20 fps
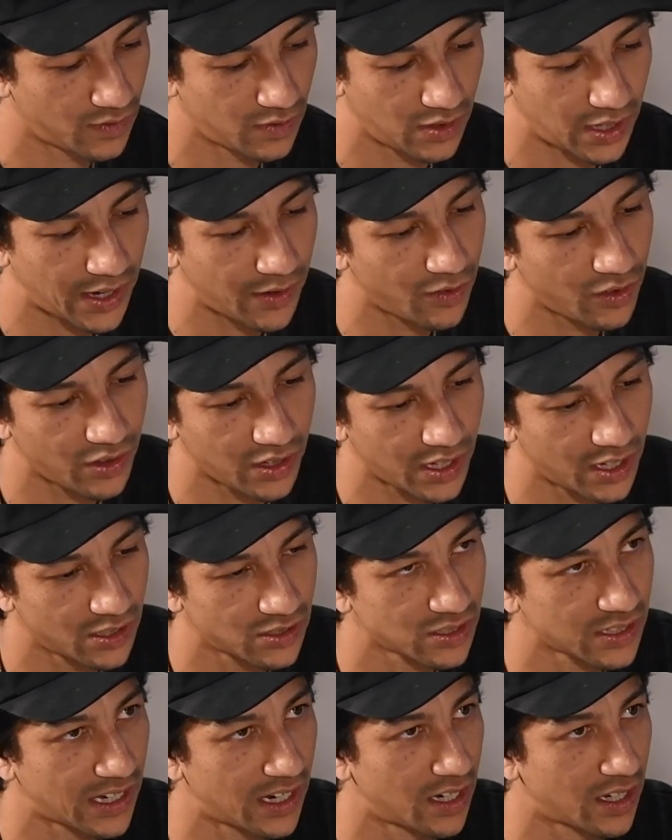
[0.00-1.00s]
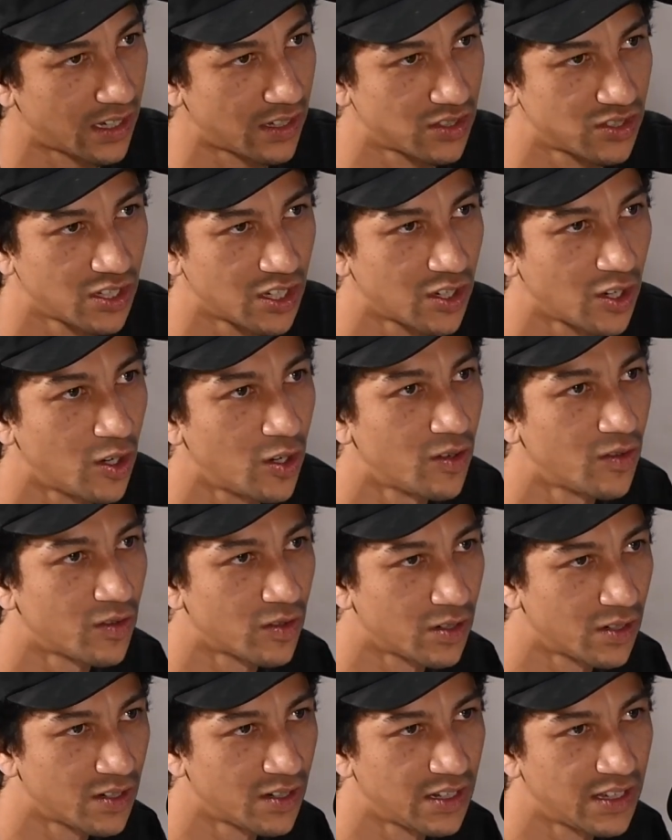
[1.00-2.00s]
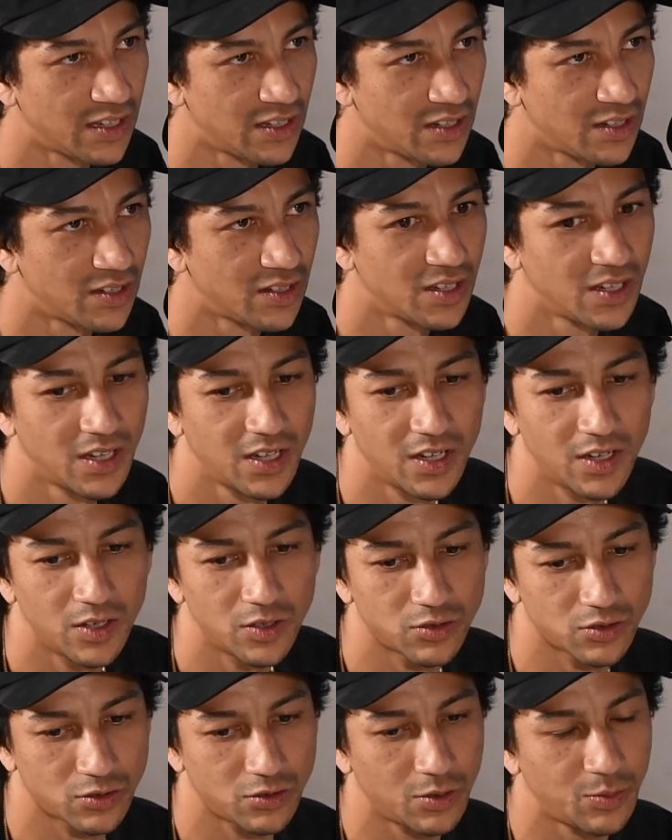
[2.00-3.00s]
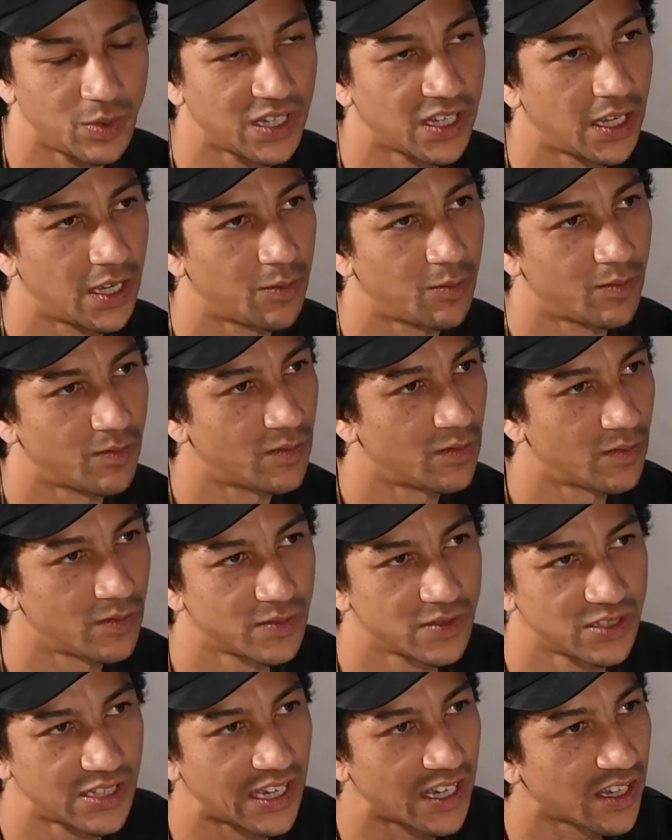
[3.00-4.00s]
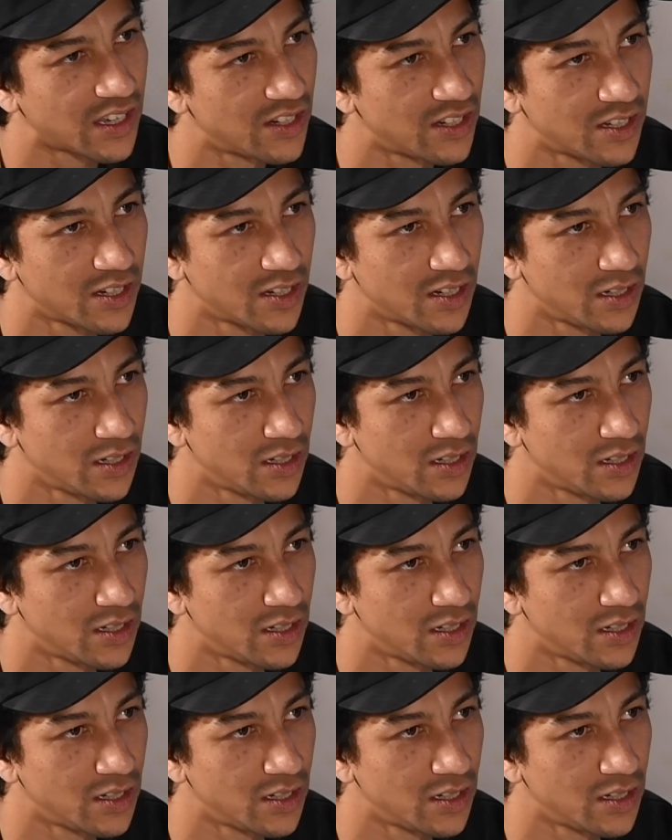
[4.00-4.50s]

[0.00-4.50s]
everything else kind of took over, and school became secondary.